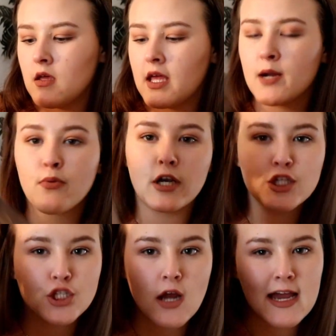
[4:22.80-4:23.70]
And I'm pretty
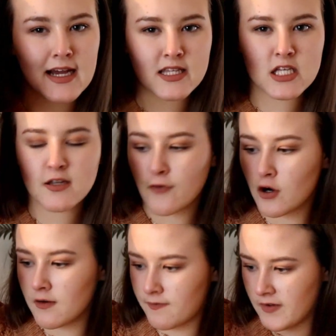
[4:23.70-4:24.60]
sure I got this
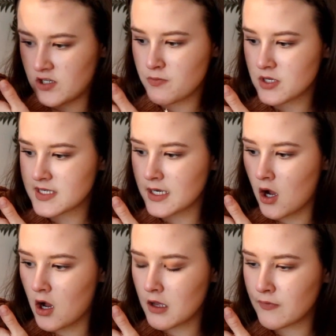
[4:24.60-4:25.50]
for 50%
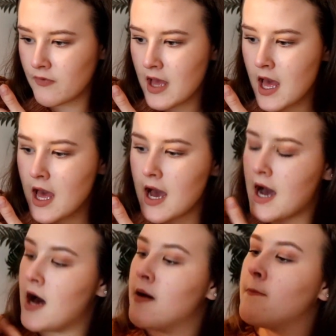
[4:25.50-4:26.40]
off.
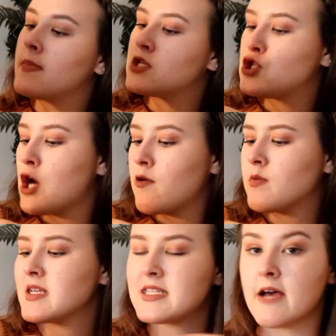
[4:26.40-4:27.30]
Um, so it
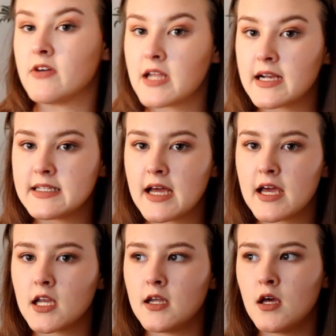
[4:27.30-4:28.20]
was
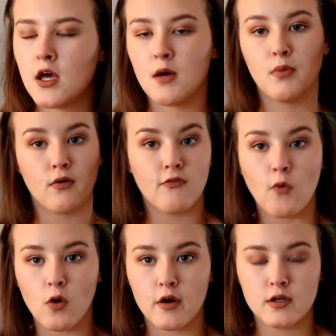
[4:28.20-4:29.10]
$7.99
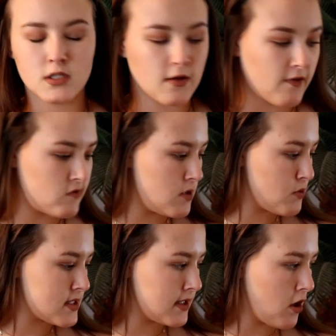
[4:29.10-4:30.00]
before the
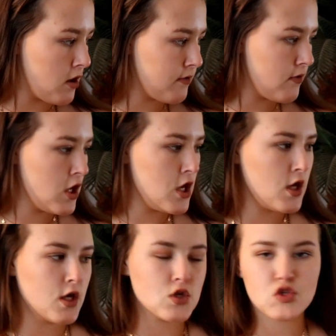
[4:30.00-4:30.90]
50% off.
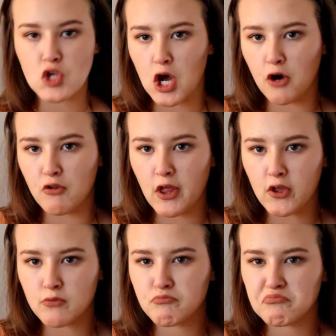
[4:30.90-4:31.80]
So like